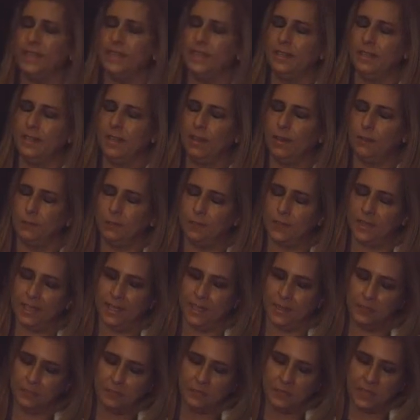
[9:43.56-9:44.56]
uh, of
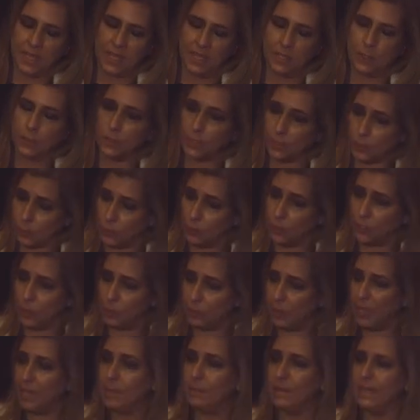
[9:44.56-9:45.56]
um, cross-border
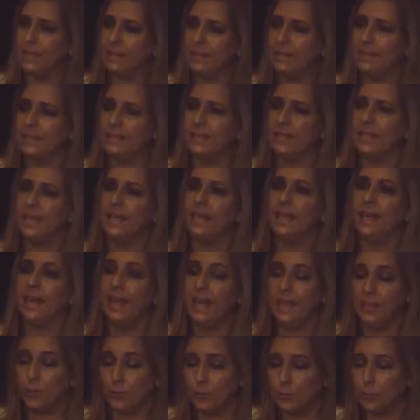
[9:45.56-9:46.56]
payments.
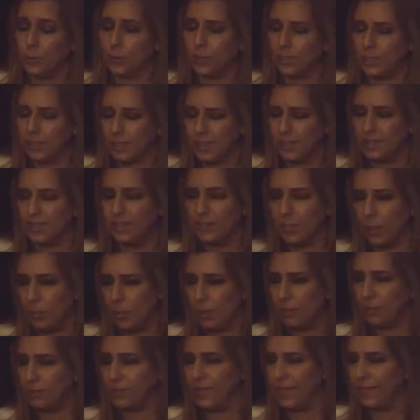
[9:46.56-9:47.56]
And of course, on the top
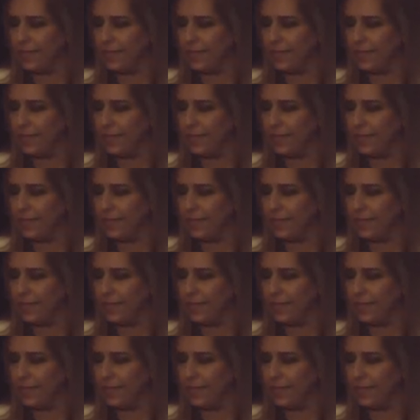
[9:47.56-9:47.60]
of